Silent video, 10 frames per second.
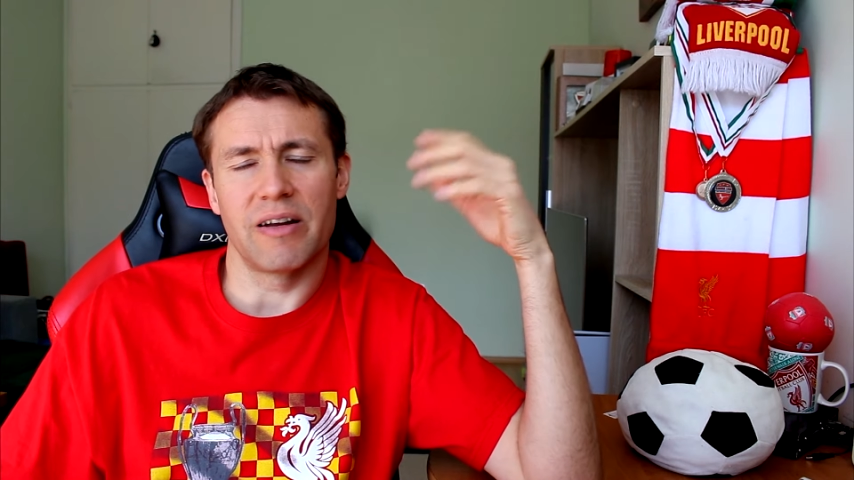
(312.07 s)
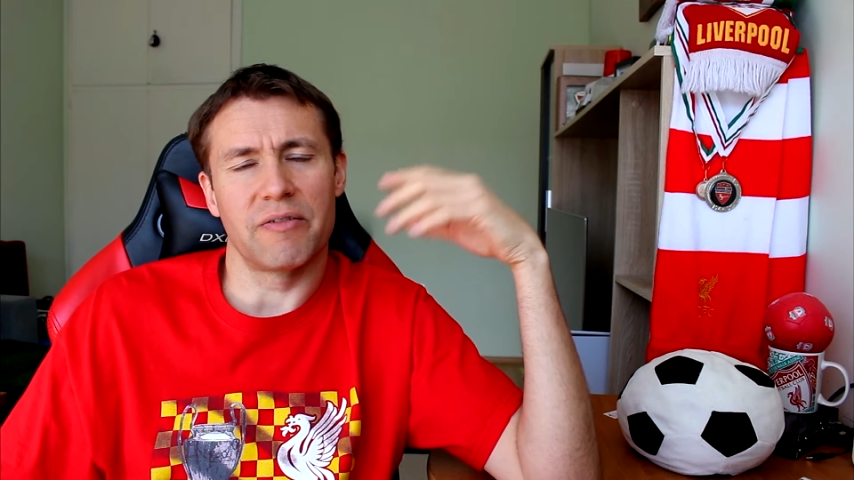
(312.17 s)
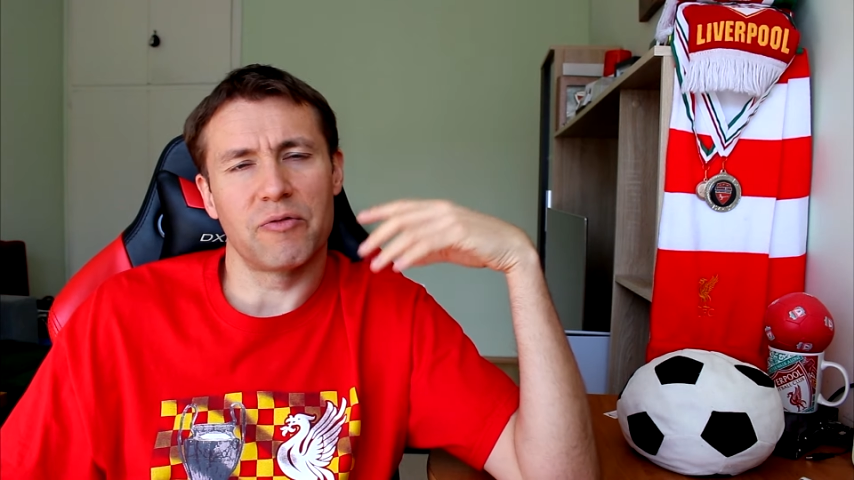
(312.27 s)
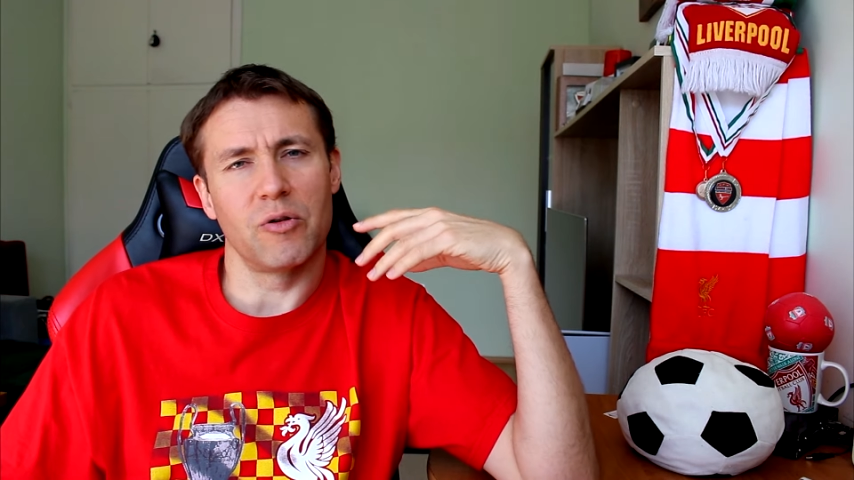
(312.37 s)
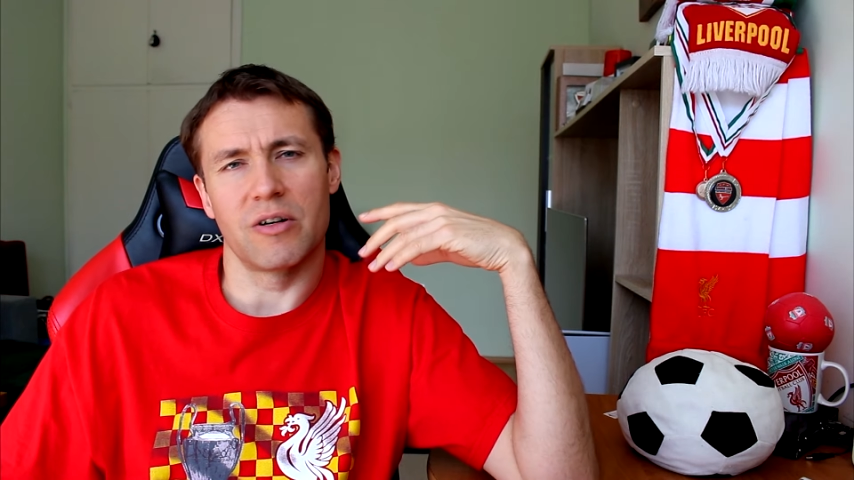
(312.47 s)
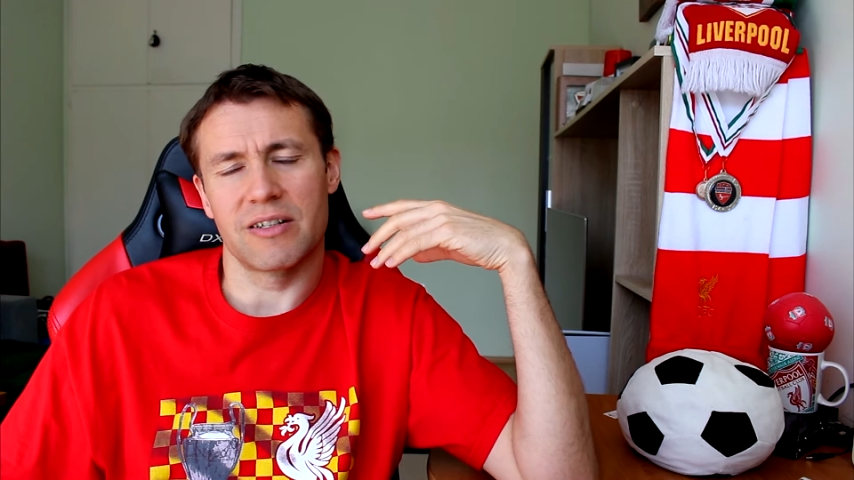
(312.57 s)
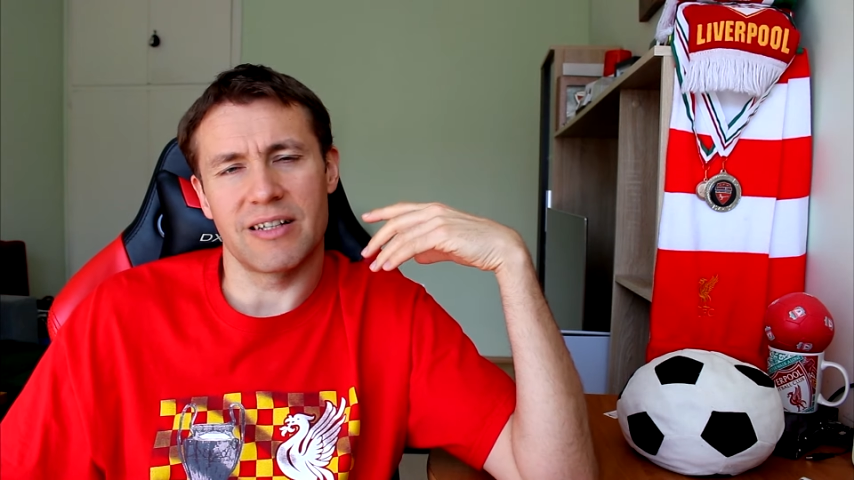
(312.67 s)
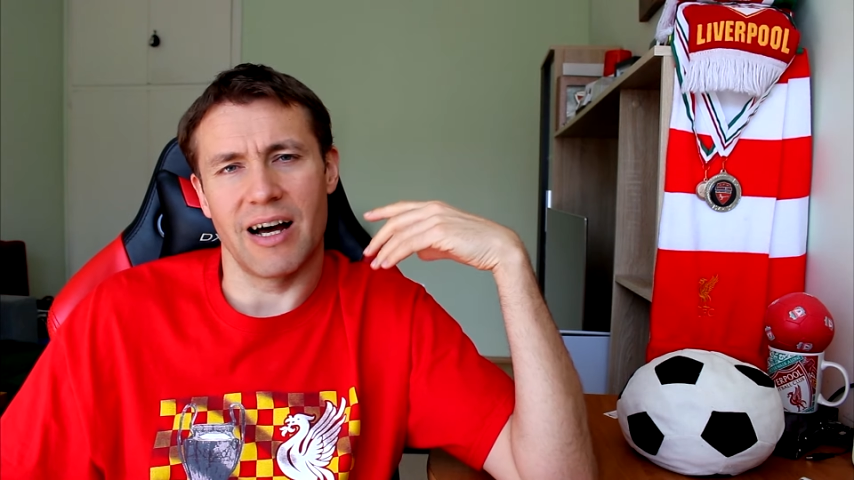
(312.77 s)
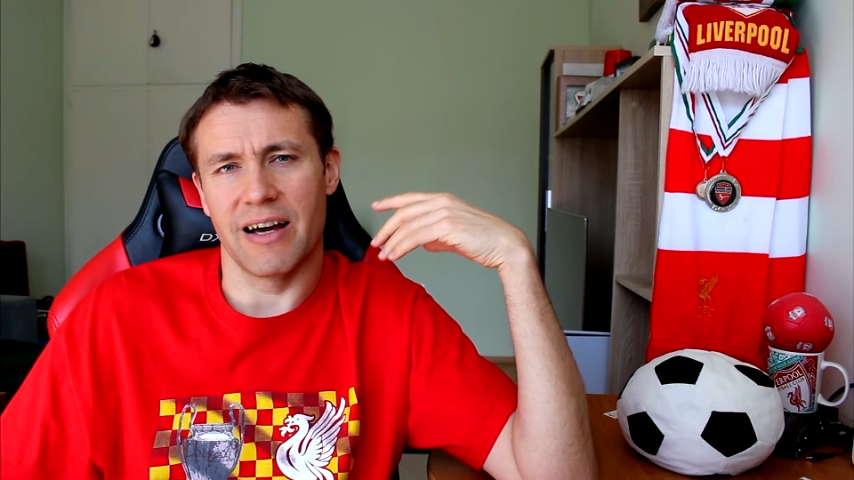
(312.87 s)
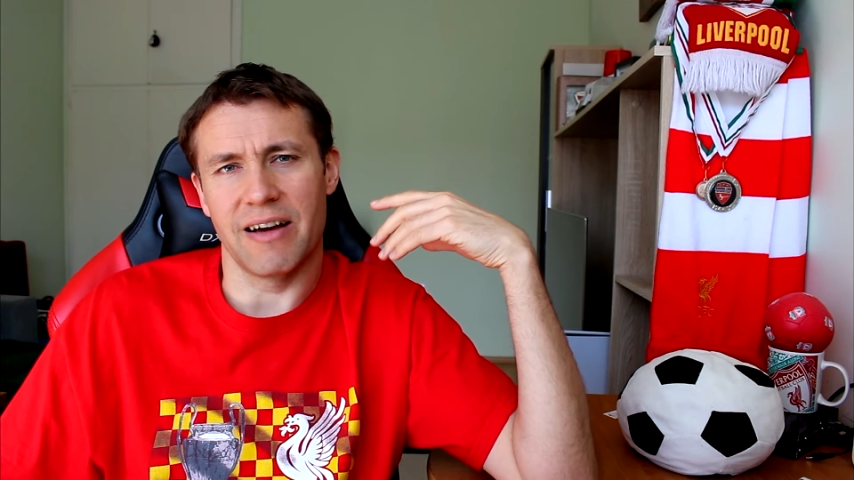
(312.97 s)
and of course
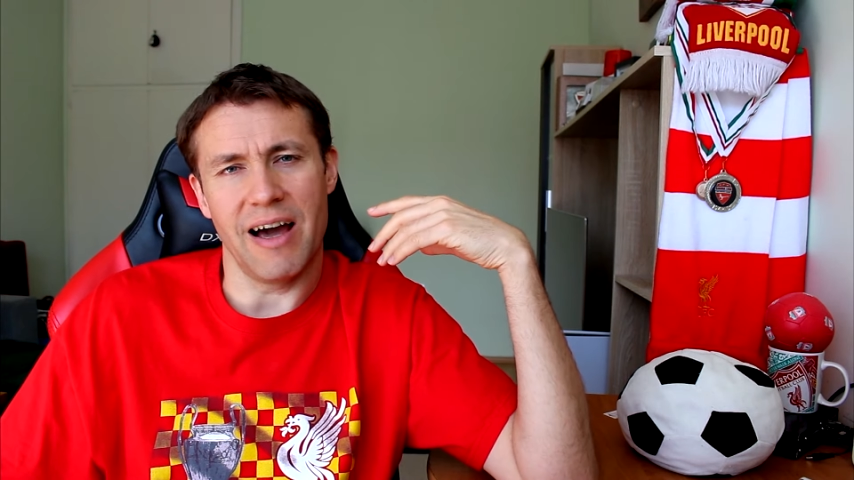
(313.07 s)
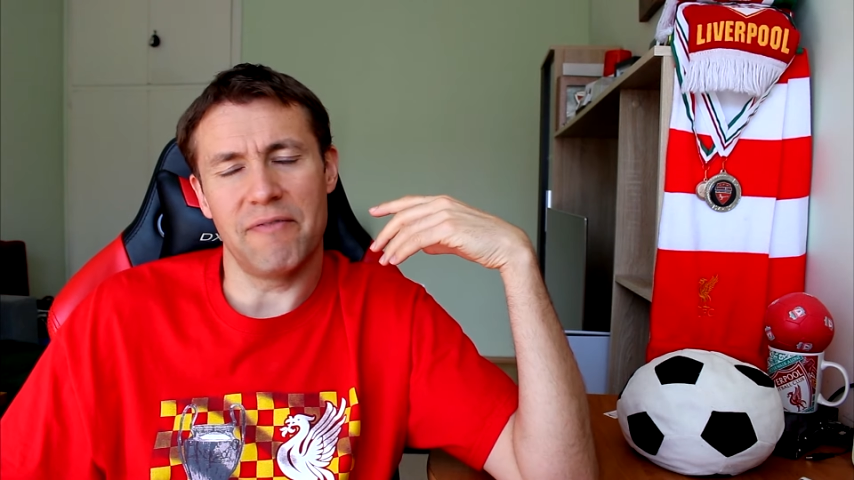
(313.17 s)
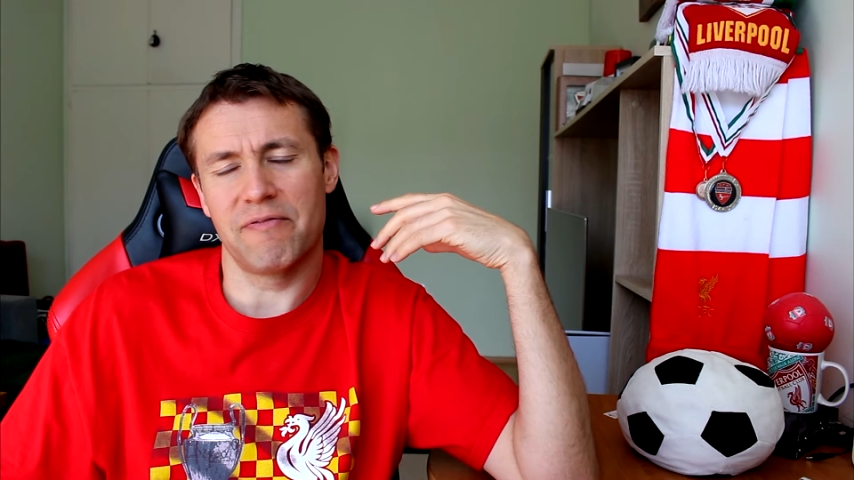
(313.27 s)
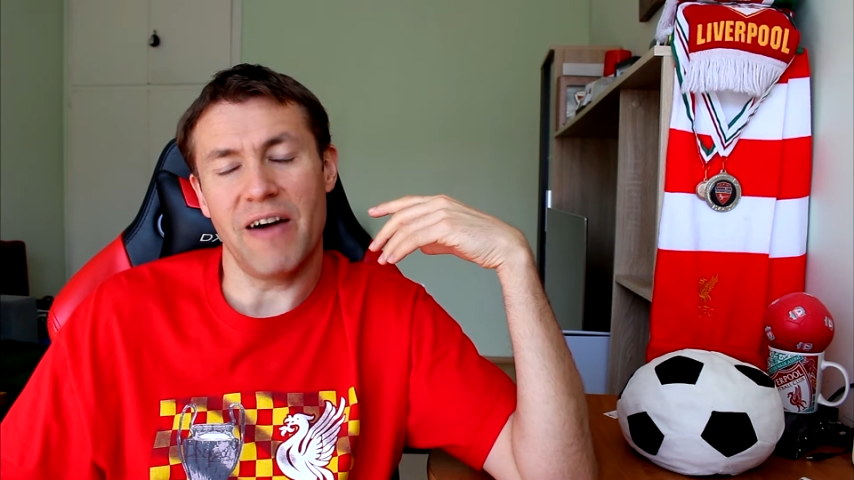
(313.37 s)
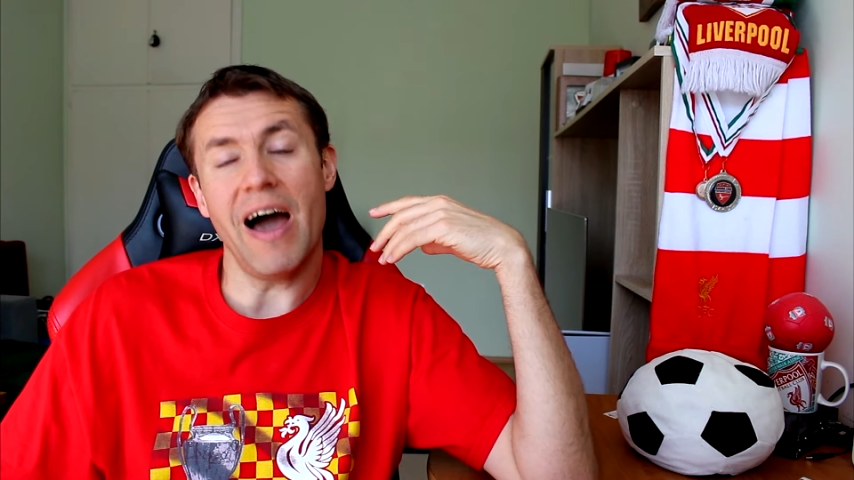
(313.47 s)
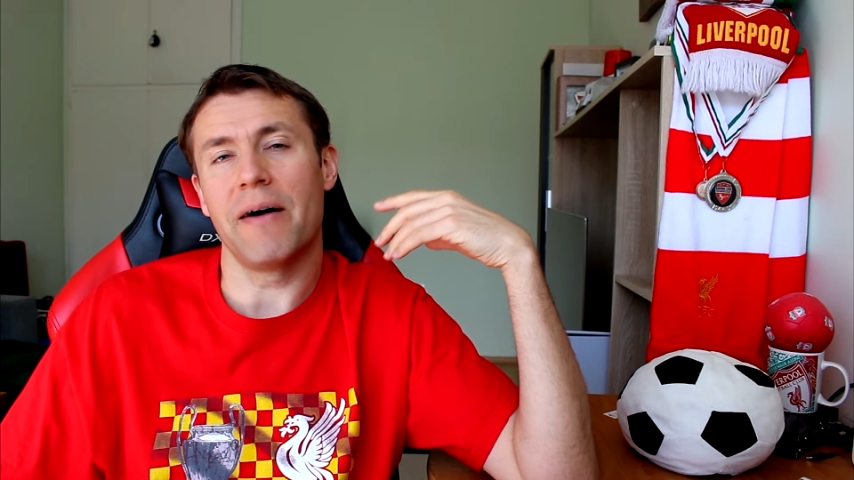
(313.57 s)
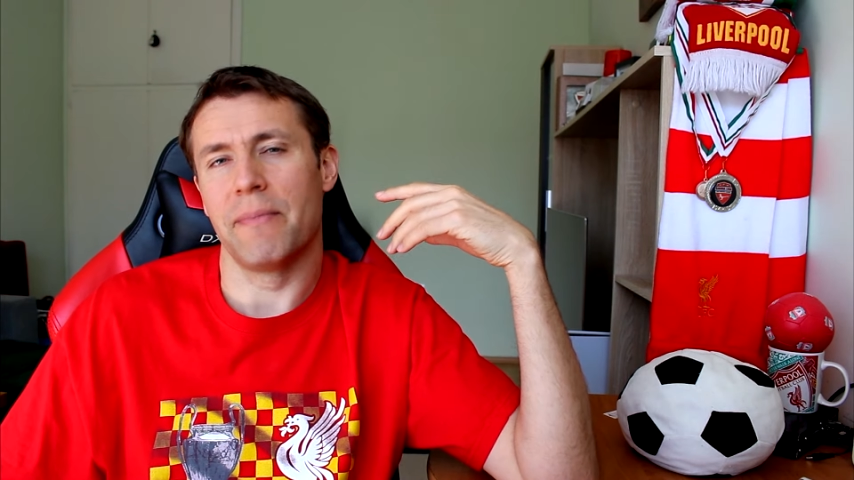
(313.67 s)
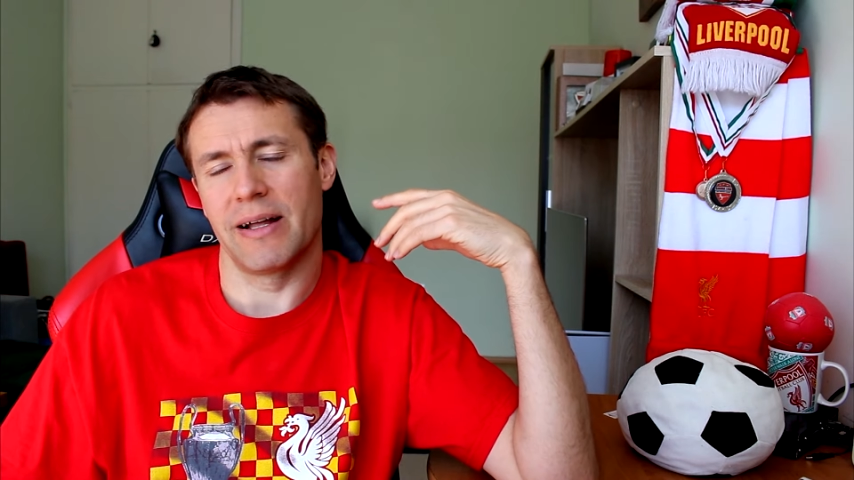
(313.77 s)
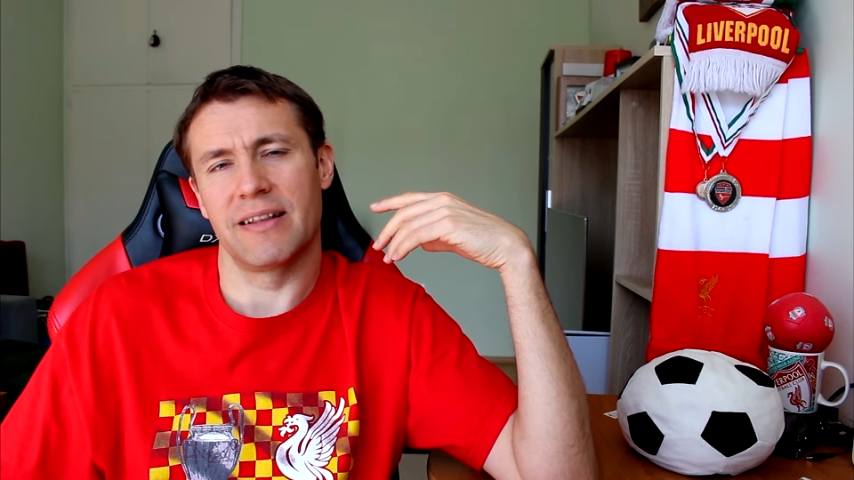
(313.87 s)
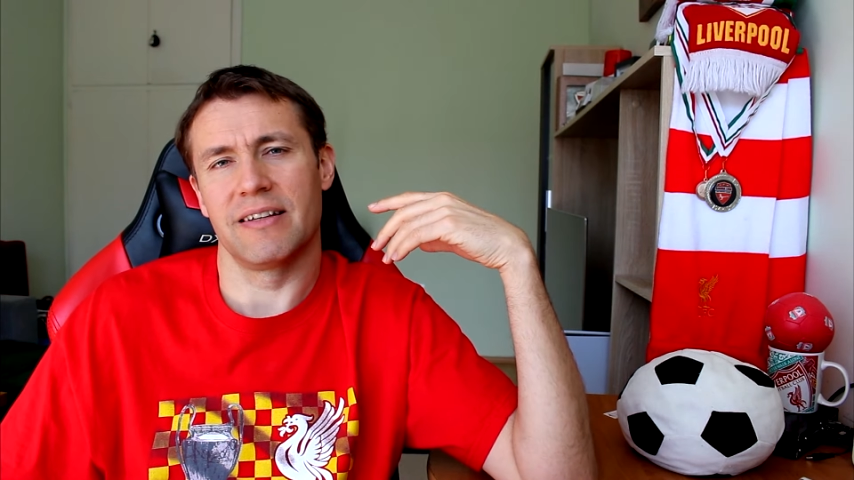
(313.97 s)
I have
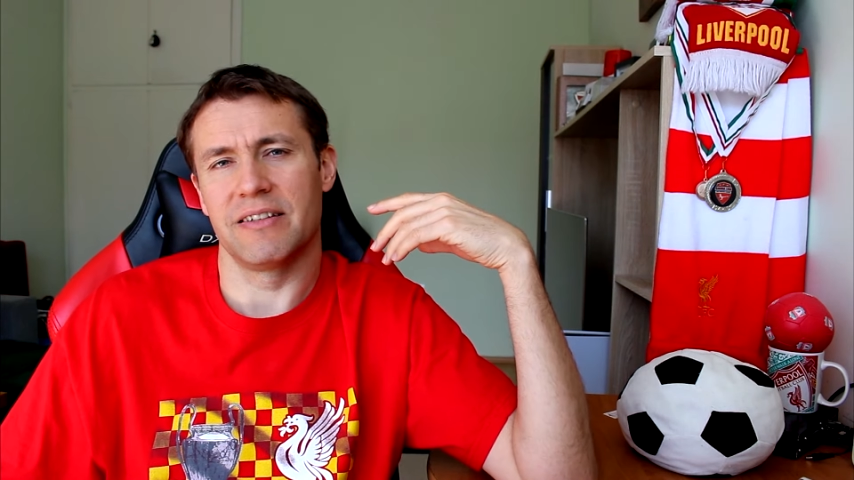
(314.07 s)
vehemently